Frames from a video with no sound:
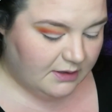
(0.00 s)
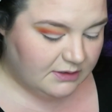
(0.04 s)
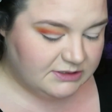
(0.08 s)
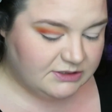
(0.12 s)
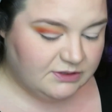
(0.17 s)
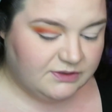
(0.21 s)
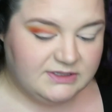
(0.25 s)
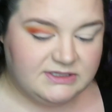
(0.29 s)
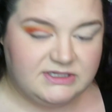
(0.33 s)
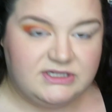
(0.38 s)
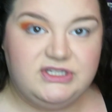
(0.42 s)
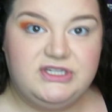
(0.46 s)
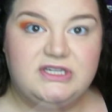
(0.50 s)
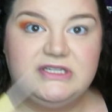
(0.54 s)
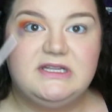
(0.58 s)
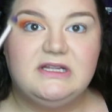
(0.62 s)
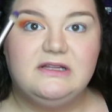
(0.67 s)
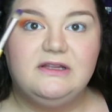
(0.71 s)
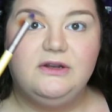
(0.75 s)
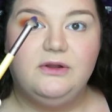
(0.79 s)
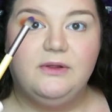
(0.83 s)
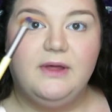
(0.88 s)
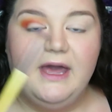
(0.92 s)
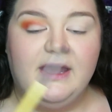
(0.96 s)
So this is just a
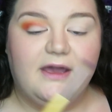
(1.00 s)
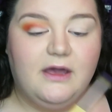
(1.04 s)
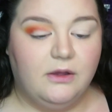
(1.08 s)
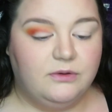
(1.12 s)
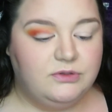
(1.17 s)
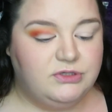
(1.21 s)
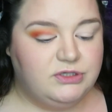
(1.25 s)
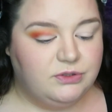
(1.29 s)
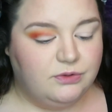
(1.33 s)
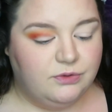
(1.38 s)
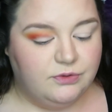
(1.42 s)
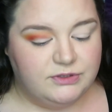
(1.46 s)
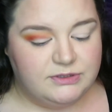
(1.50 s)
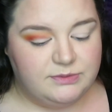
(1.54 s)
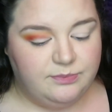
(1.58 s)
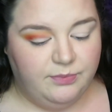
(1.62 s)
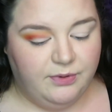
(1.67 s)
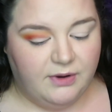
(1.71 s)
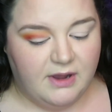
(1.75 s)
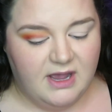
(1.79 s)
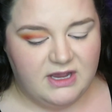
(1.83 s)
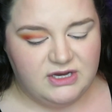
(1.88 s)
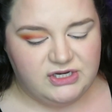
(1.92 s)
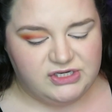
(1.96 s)
little Echo Tools
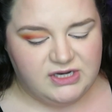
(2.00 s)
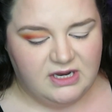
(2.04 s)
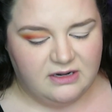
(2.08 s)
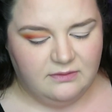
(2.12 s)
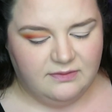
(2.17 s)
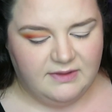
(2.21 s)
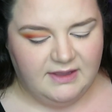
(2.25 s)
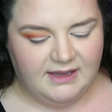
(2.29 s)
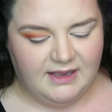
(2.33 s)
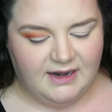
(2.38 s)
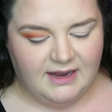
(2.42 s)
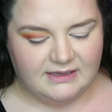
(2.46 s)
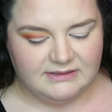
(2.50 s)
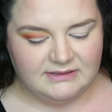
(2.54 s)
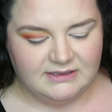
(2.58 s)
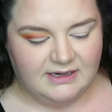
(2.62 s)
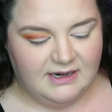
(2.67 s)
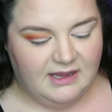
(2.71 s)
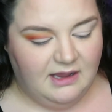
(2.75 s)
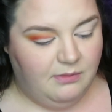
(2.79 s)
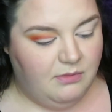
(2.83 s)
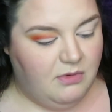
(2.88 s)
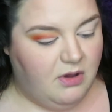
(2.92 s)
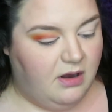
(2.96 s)
brush. I don't think it has a
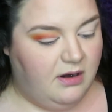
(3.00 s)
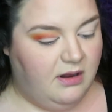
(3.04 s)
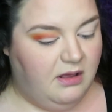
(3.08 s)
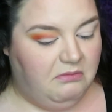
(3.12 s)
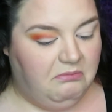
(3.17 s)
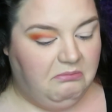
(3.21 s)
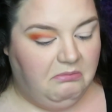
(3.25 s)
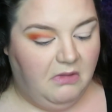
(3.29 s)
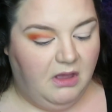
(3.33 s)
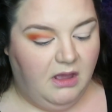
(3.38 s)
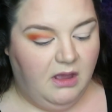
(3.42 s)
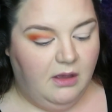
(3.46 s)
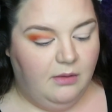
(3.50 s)
name on it.